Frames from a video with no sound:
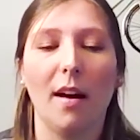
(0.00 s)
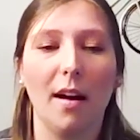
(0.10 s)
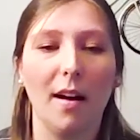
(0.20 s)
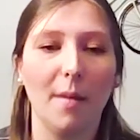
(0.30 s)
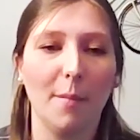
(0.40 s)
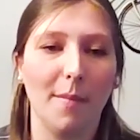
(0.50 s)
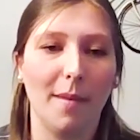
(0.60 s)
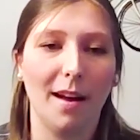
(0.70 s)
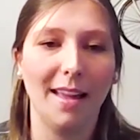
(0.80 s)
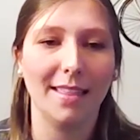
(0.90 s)
Um,
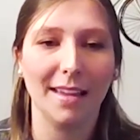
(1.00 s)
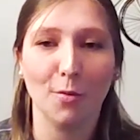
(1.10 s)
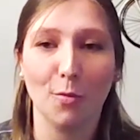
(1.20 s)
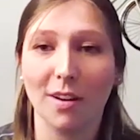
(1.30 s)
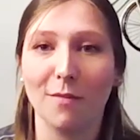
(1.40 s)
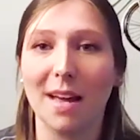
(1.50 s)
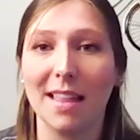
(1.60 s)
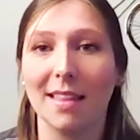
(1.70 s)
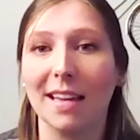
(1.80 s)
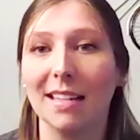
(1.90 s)
I think one of
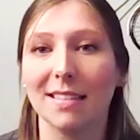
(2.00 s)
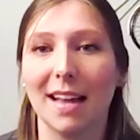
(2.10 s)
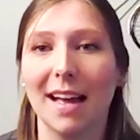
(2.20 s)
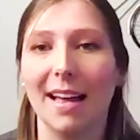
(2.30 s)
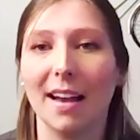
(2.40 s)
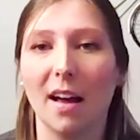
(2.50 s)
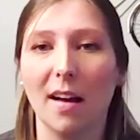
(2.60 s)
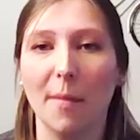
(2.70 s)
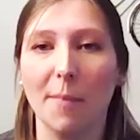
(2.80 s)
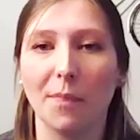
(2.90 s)
my things that
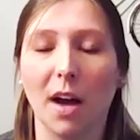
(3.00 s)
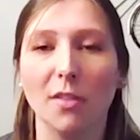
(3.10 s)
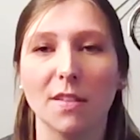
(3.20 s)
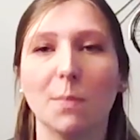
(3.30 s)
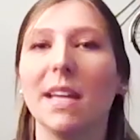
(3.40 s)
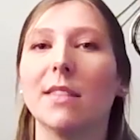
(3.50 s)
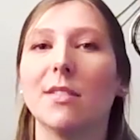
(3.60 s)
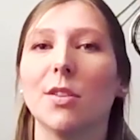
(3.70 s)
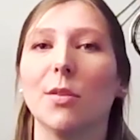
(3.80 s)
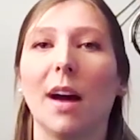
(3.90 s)
um, I'll speak
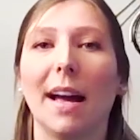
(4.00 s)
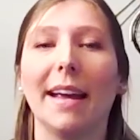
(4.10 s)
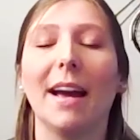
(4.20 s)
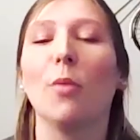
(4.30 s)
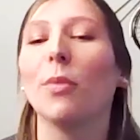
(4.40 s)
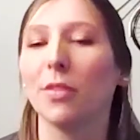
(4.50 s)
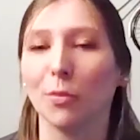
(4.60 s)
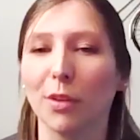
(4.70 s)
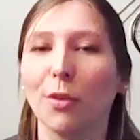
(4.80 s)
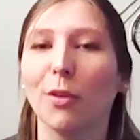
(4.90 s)
to, I help with
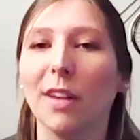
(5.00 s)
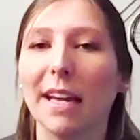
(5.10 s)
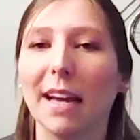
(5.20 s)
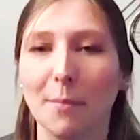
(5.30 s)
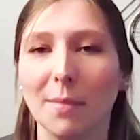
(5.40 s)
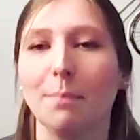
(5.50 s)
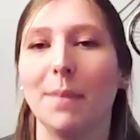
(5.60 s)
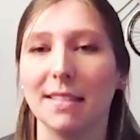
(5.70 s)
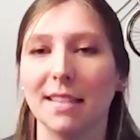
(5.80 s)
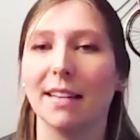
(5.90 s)
the recruiting. I'm
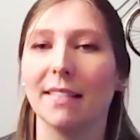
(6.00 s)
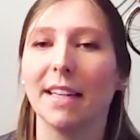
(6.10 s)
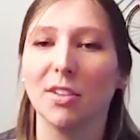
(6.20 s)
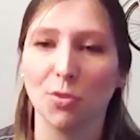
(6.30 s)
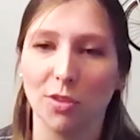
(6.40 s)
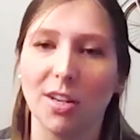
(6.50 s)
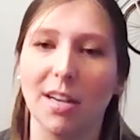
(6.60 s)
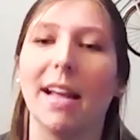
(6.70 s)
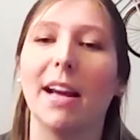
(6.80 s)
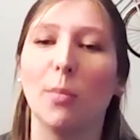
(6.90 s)
based in Atlanta, Georgia,
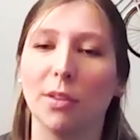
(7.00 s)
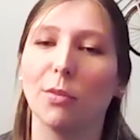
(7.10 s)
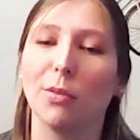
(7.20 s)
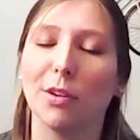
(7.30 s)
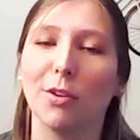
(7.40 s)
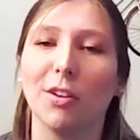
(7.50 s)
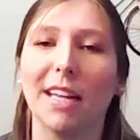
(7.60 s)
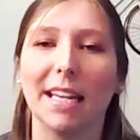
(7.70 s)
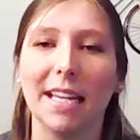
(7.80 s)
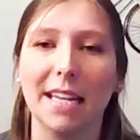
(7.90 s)
and I help with the
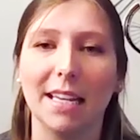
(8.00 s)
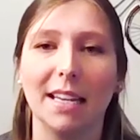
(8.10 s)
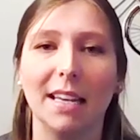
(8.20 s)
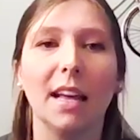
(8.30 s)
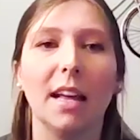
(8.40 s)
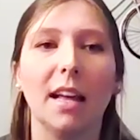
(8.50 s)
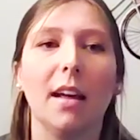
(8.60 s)
recruiting in Eaton.